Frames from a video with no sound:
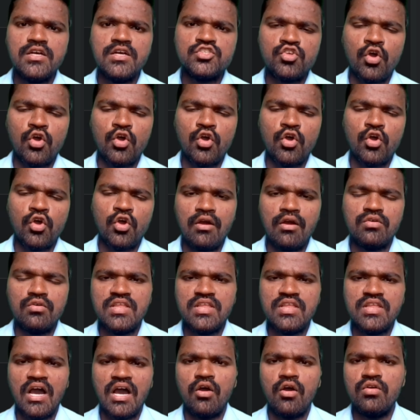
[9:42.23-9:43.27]
So now
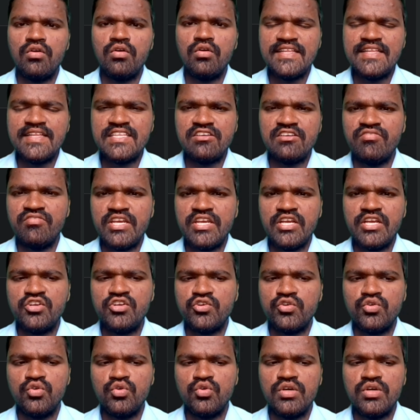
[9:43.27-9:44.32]
the only thing we need
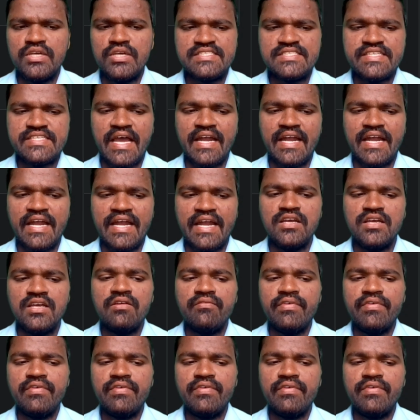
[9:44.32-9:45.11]
to do is that